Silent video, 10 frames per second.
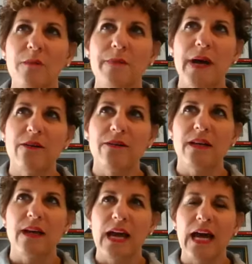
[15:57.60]
about
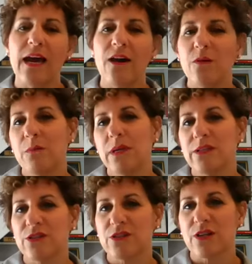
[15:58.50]
how
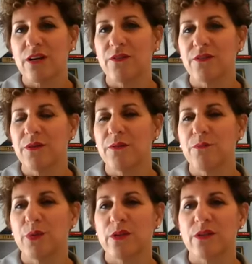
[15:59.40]
much of the
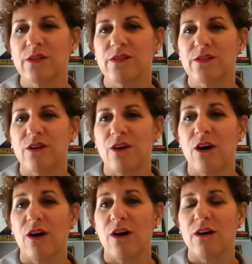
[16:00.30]
books
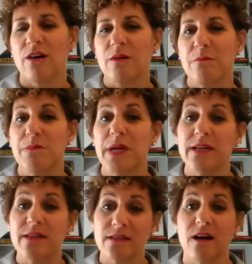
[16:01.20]
are
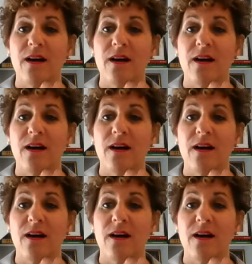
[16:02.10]
based